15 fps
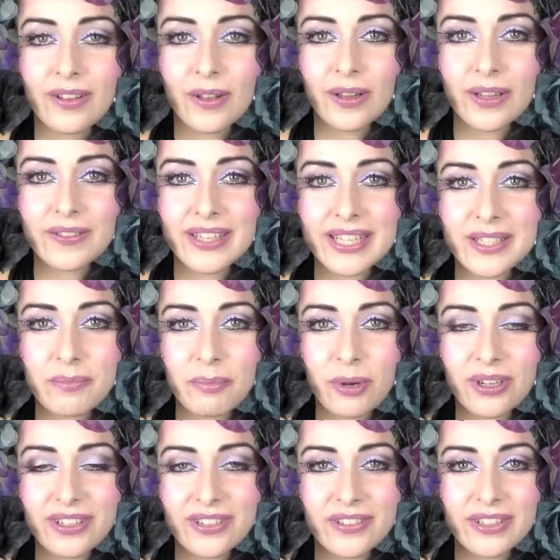All of these
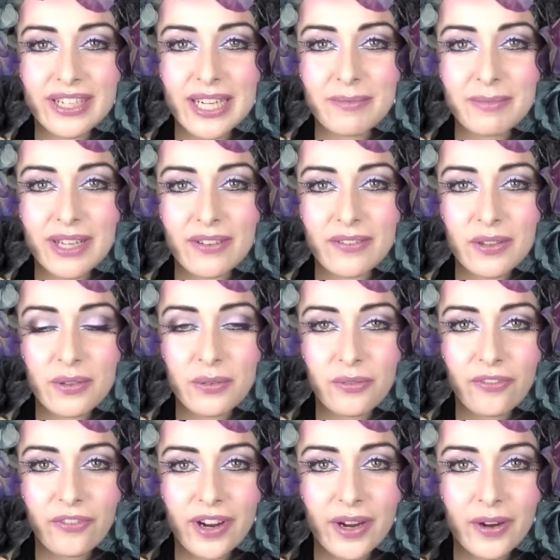products are named after the
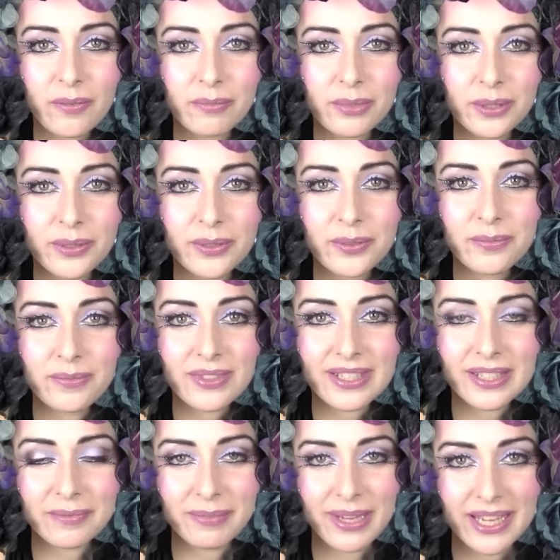rare
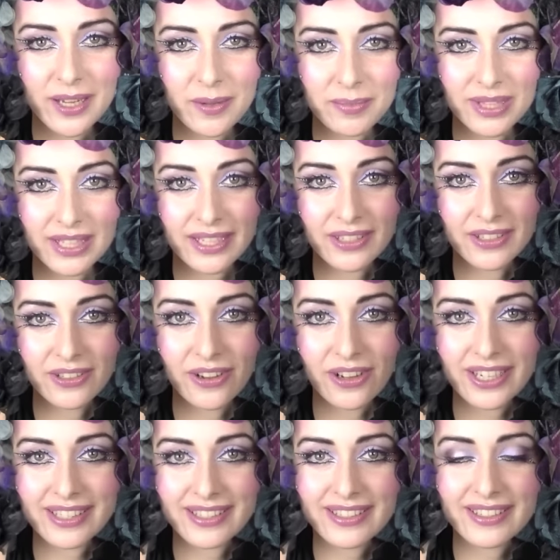blooms that make up the
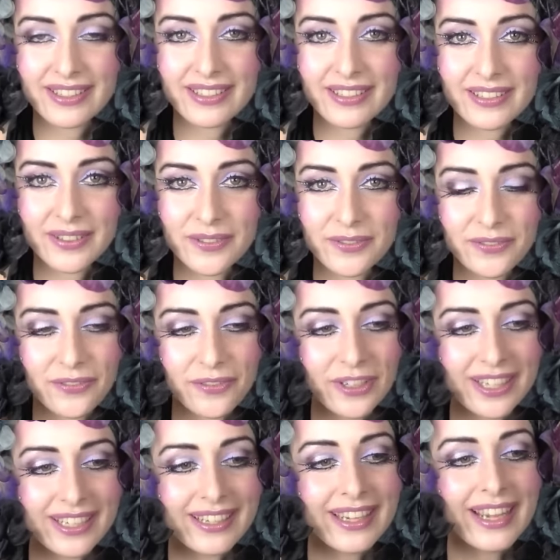exotic scent of
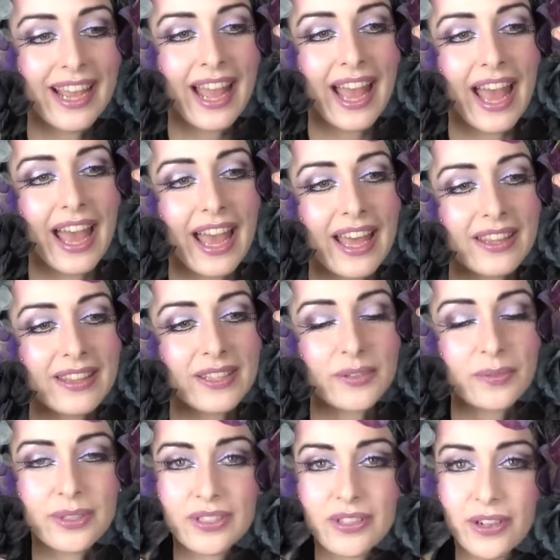Freak. And
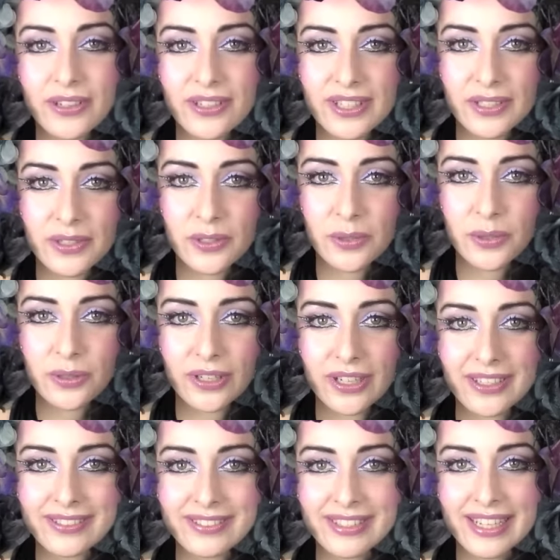this one's called
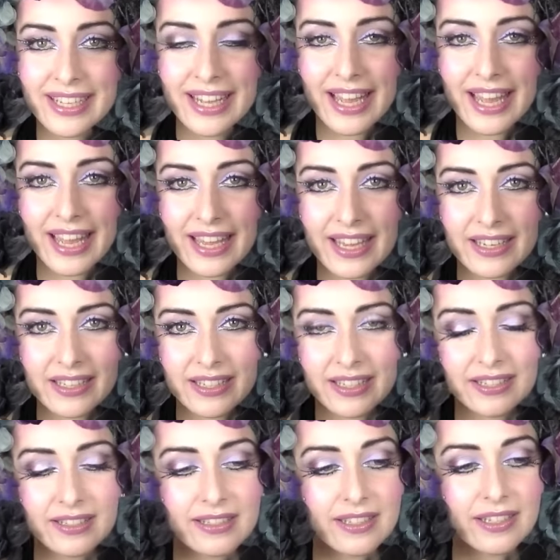Datura. And
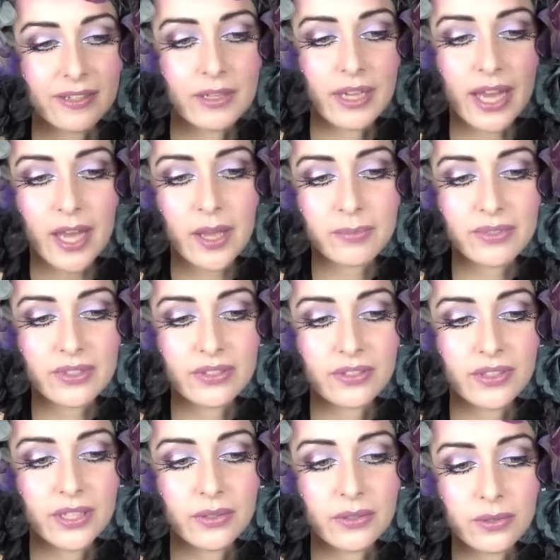it's an
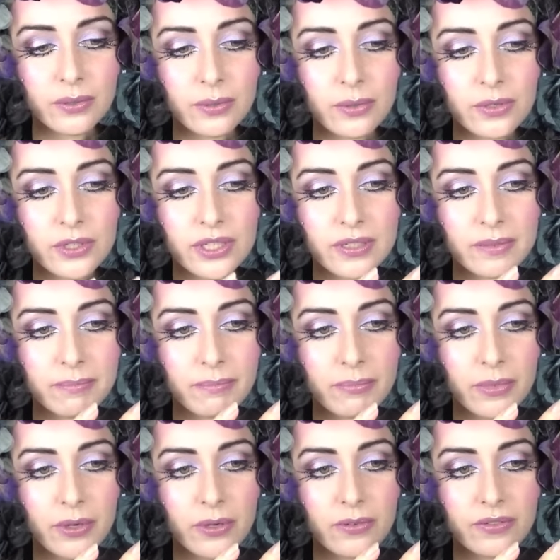absolutely gorgeous
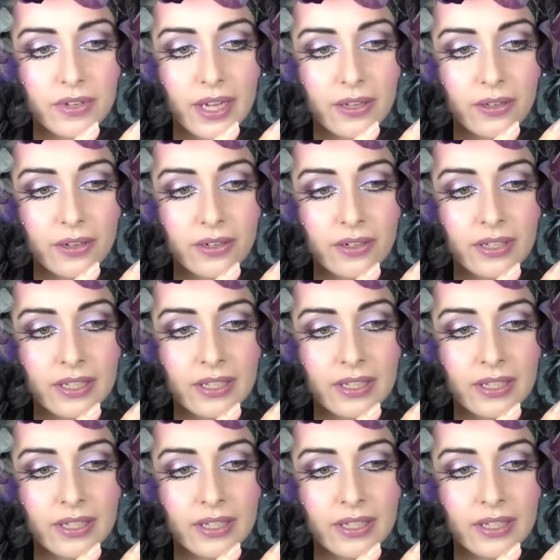mauve colour.